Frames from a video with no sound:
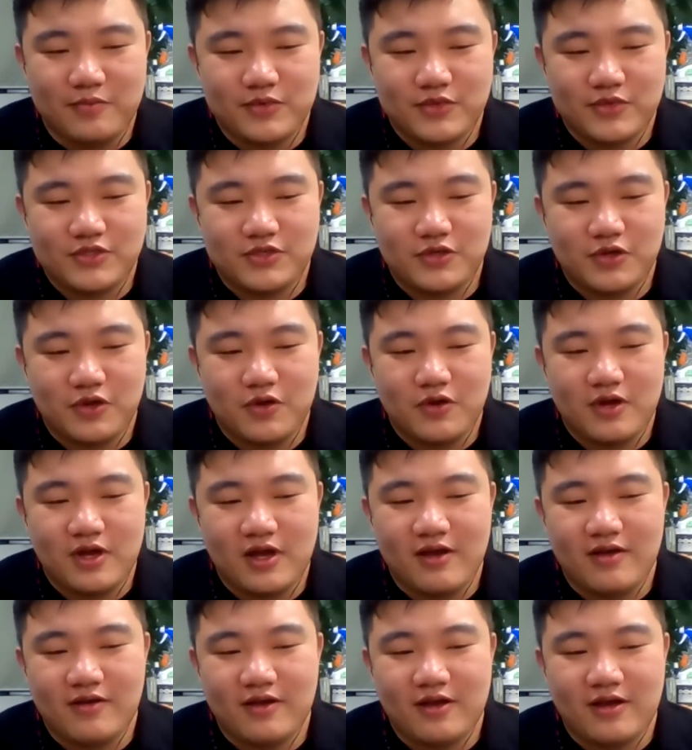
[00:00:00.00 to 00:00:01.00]
So
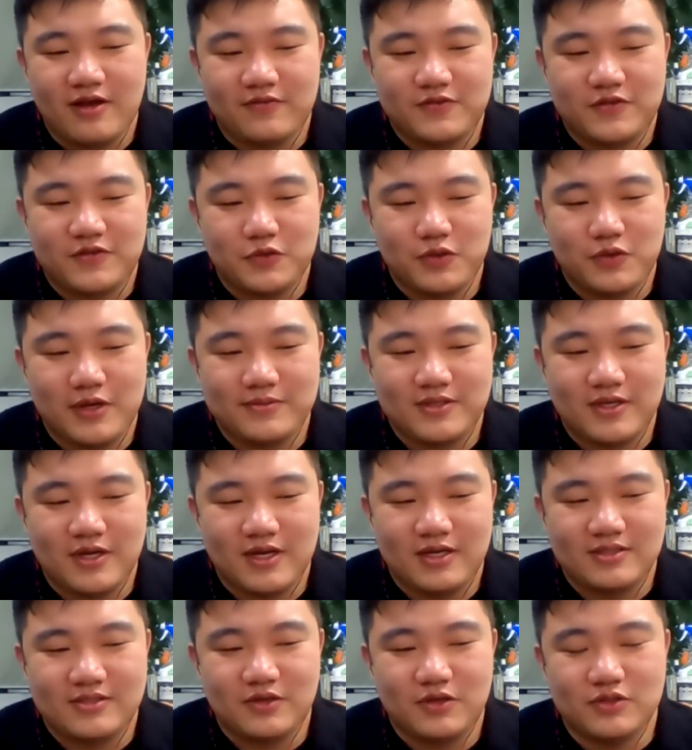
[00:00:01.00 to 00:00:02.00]
I have two
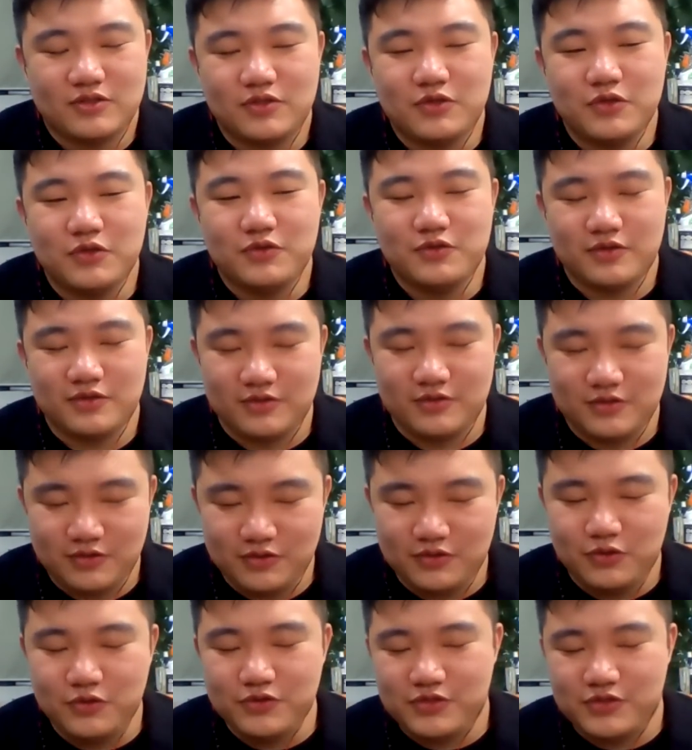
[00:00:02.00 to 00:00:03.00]
websites,
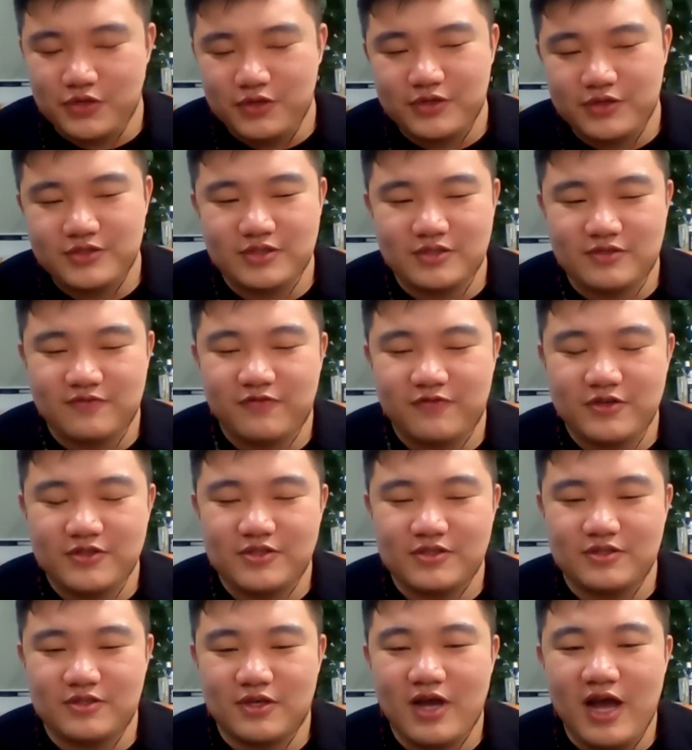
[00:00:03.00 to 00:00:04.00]
two series. First
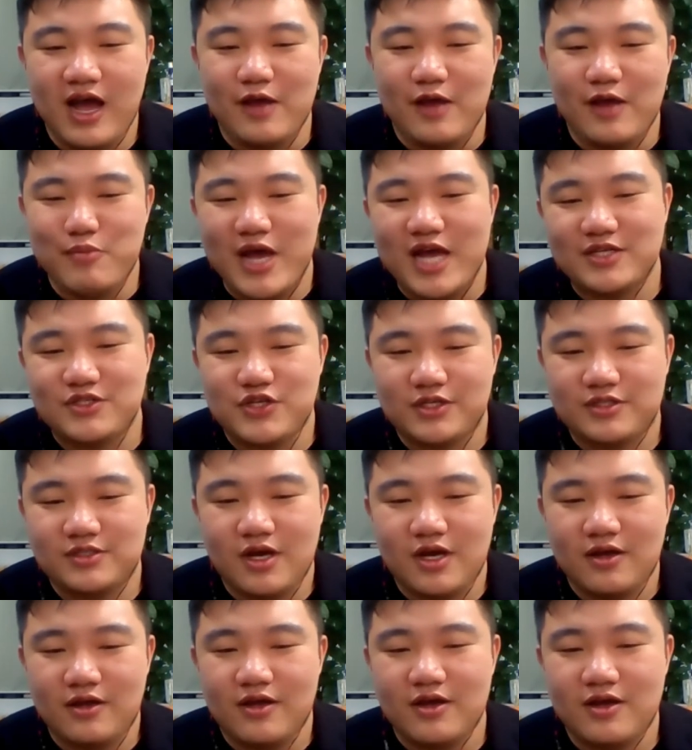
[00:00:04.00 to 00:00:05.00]
is
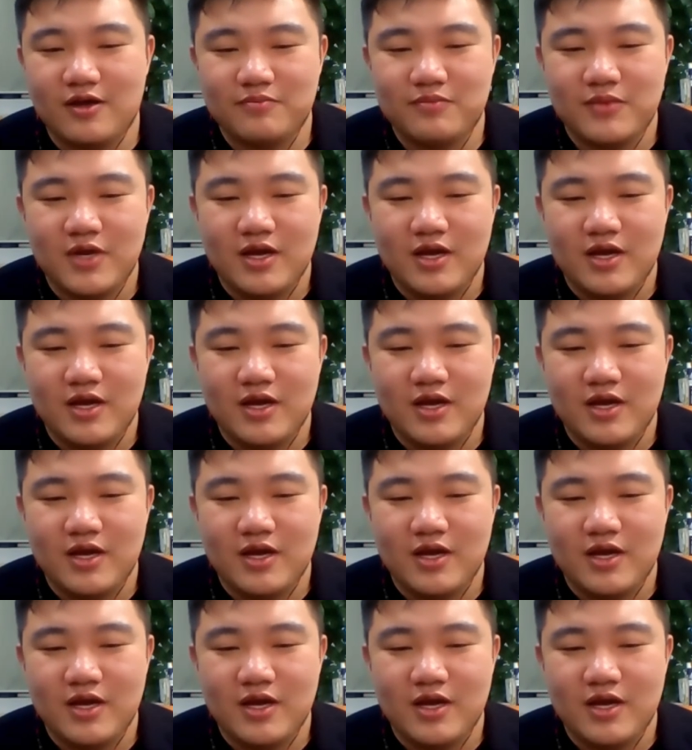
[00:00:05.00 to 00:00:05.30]
himagik.com.